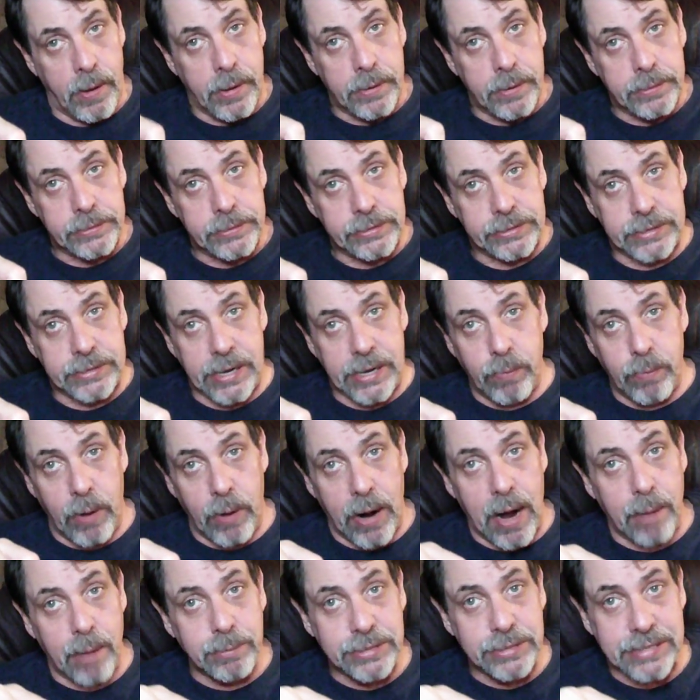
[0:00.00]
See what
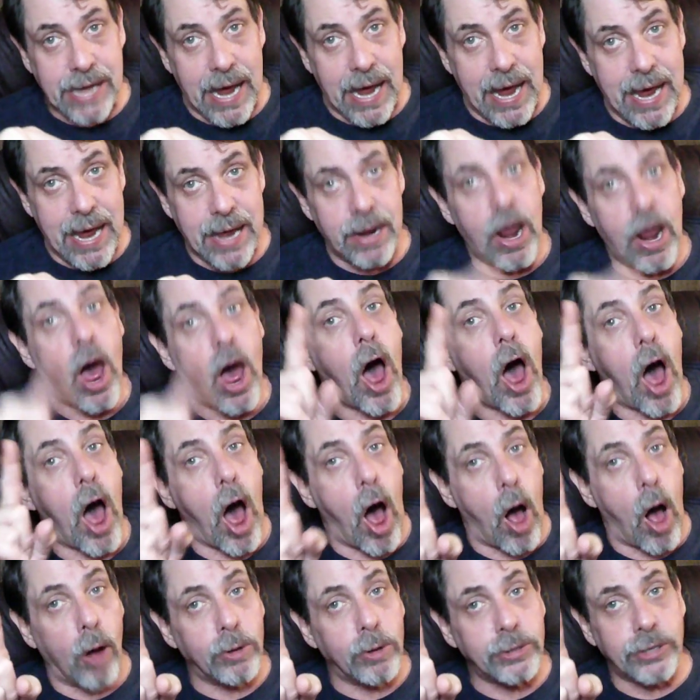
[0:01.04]
I'm saying?
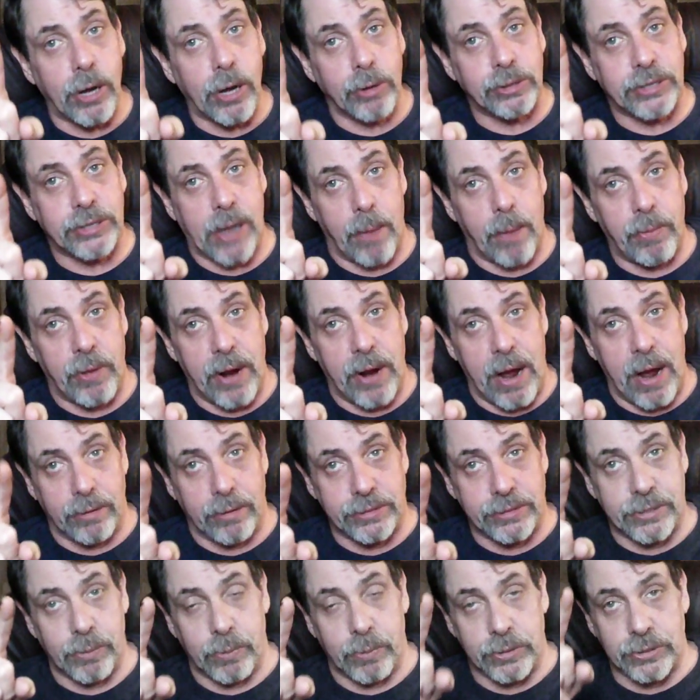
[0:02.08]
Also, something
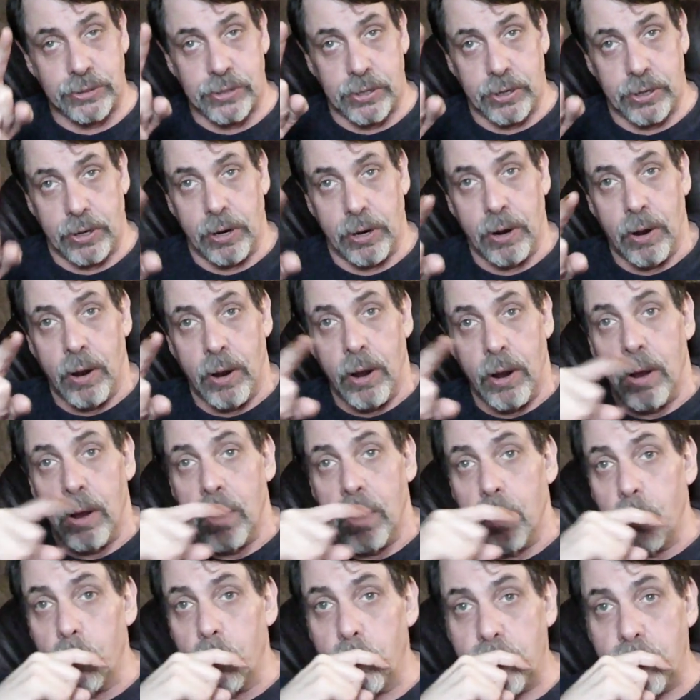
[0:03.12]
else
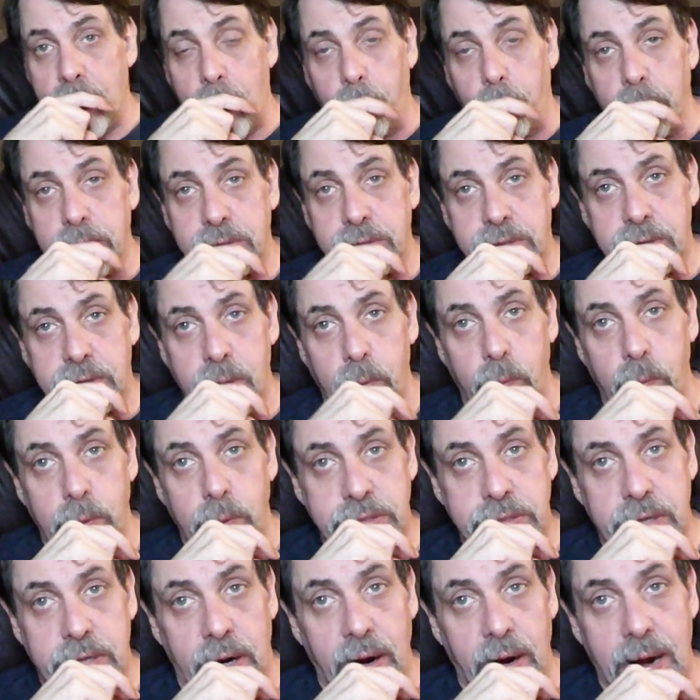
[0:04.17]
that was
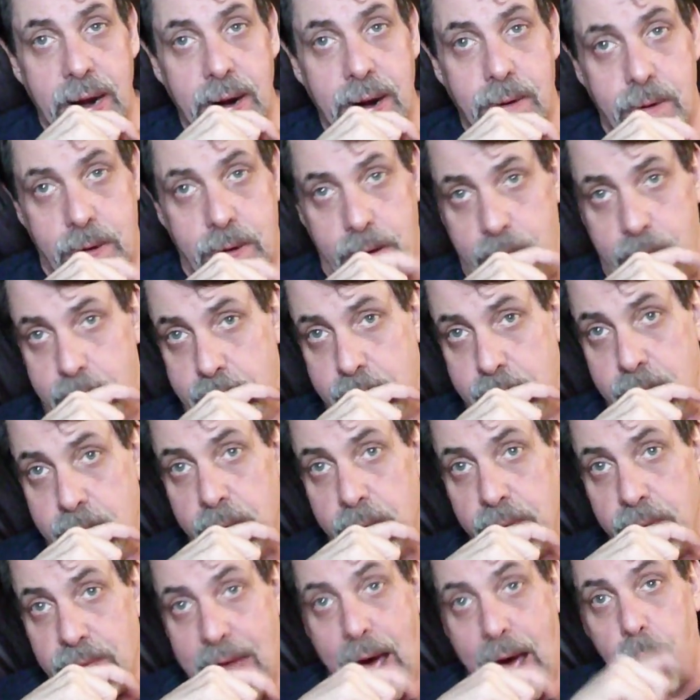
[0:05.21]
cleared.
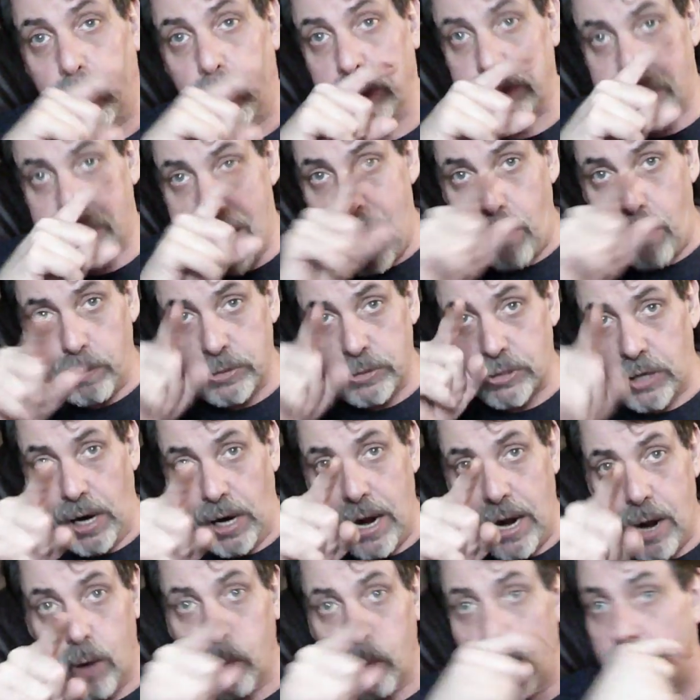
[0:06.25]
That was
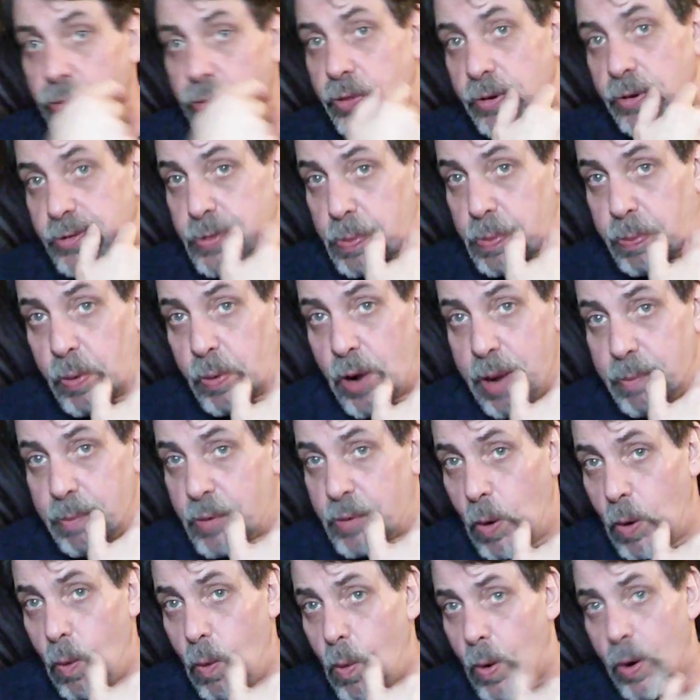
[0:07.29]
cleared with the Supreme
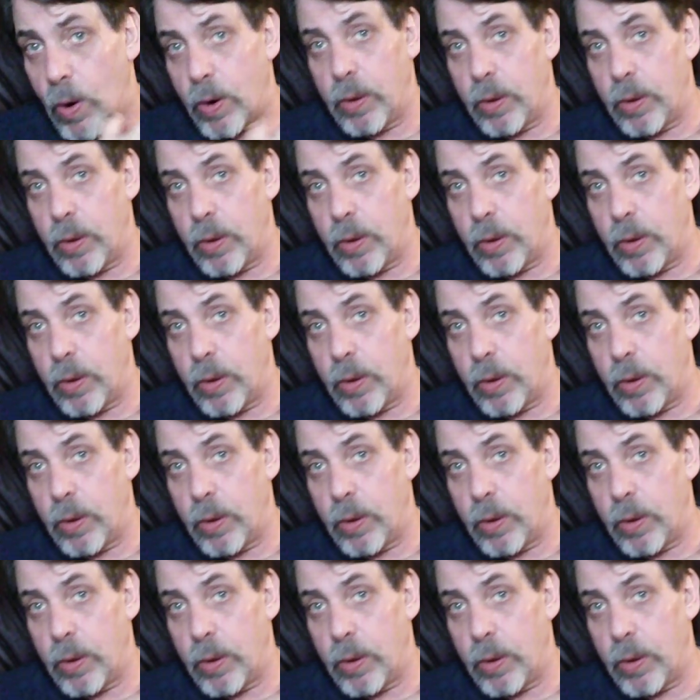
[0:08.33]
Court.